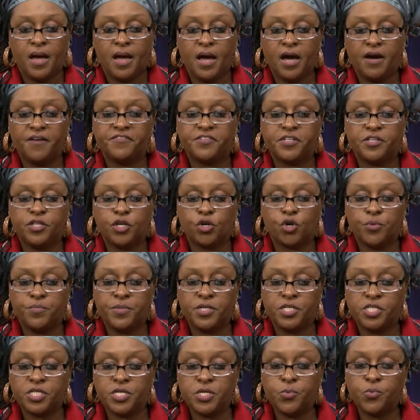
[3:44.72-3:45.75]
After the
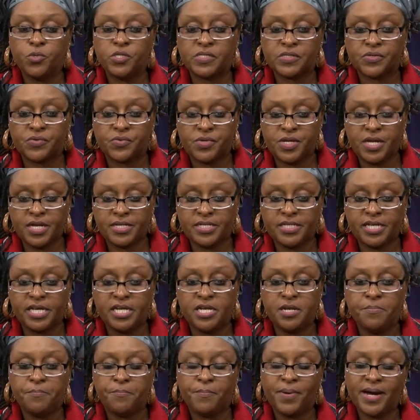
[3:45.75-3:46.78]
committee was
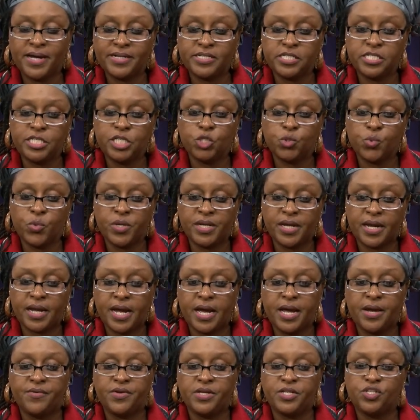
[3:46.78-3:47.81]
created, partly to
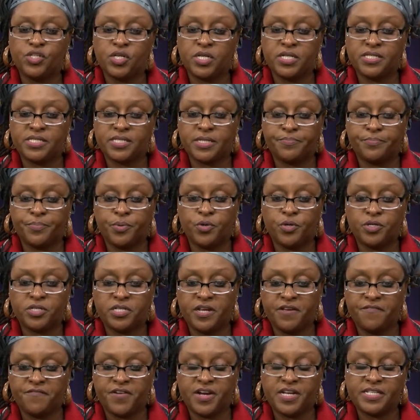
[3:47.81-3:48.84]
encourage and support
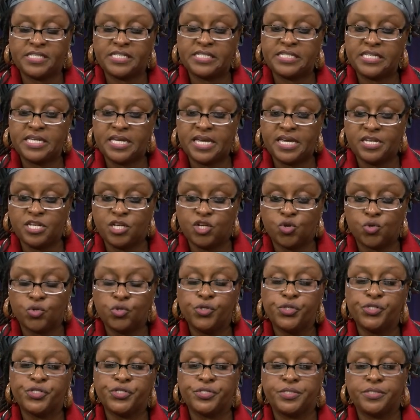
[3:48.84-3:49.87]
diversity and
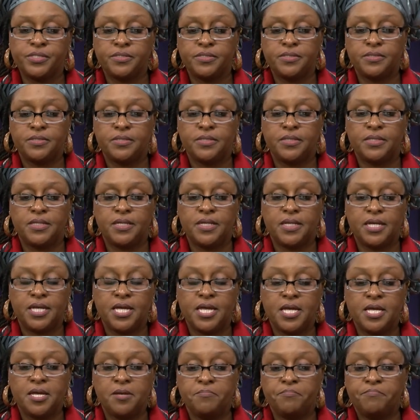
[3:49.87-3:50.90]
inclusion,
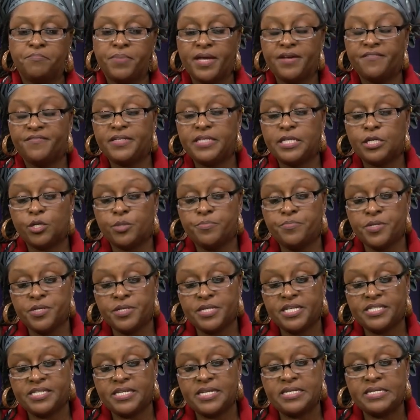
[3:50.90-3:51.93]
Beverly
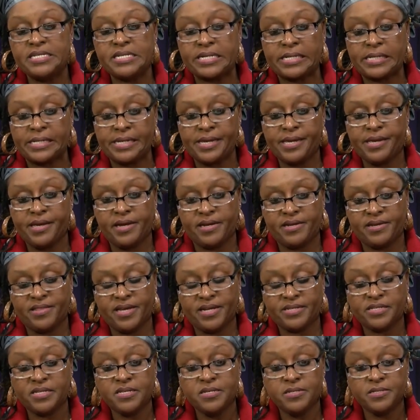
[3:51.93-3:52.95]
community declared
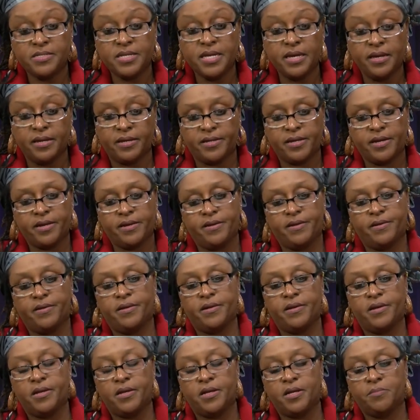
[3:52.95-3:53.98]
that indeed,
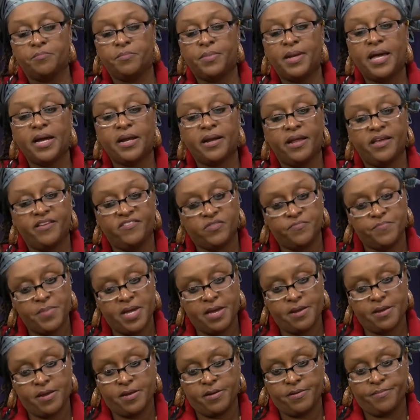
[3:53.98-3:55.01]
Black Lives
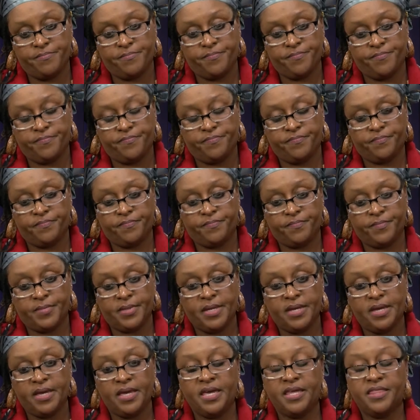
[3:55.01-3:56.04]
Matter,
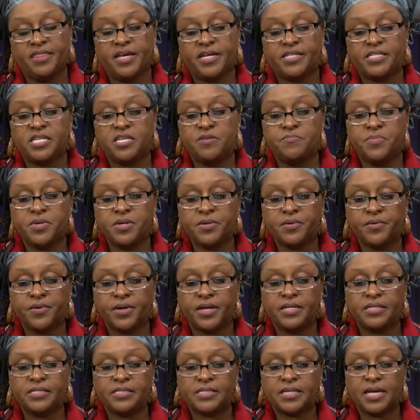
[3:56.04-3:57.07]
and that
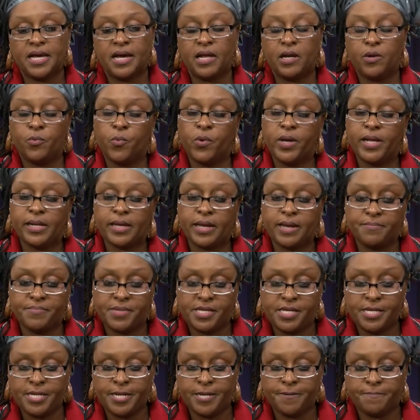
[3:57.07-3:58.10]
immigrants are welcome
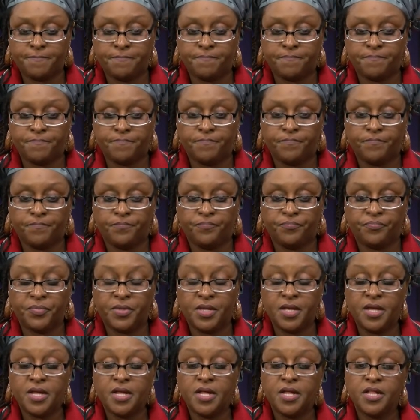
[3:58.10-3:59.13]
here.
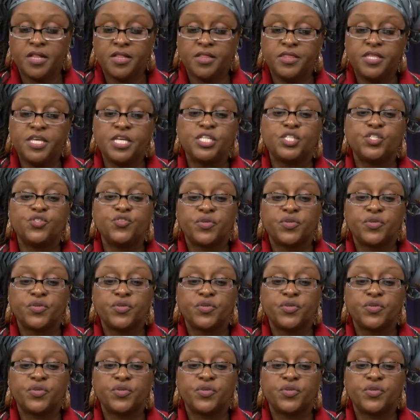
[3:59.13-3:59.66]
These